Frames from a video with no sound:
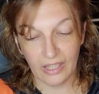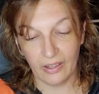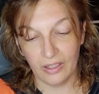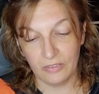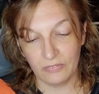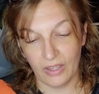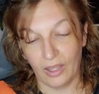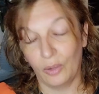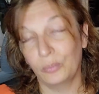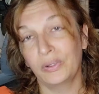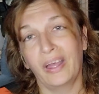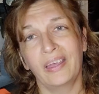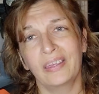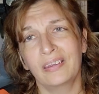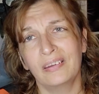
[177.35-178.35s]
I found
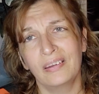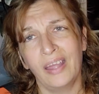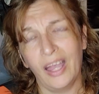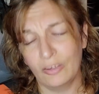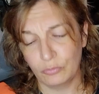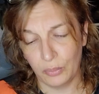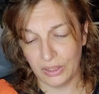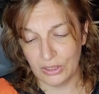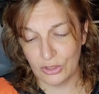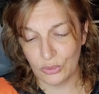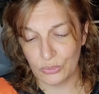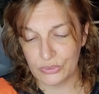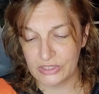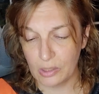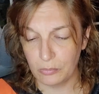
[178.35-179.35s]
I could halfway
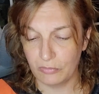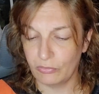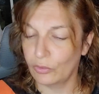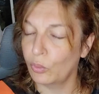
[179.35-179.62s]
do some of the